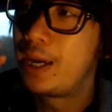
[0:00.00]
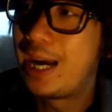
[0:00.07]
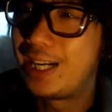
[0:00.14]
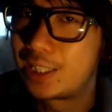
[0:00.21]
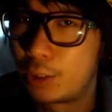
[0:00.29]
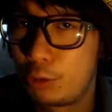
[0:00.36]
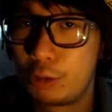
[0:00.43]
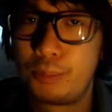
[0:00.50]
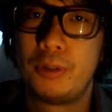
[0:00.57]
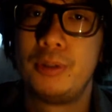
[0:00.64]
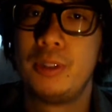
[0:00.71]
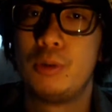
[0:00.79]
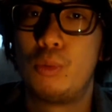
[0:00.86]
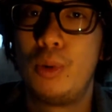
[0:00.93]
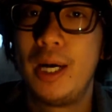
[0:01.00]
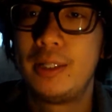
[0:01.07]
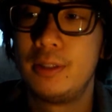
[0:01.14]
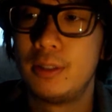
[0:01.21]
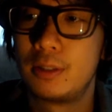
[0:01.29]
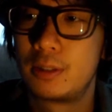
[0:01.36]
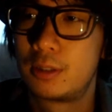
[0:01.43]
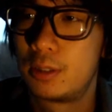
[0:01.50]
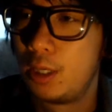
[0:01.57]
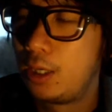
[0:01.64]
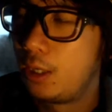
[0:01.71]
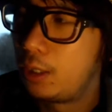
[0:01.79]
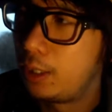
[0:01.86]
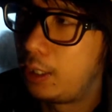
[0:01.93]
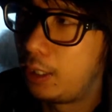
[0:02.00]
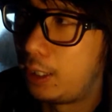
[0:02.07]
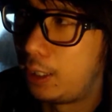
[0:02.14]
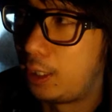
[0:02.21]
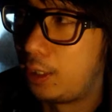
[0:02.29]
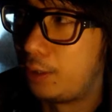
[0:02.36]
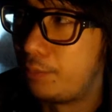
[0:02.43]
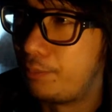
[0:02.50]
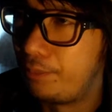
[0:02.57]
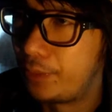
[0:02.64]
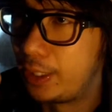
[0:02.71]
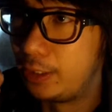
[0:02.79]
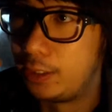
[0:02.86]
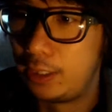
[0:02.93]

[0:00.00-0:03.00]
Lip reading: as I was building awareness, and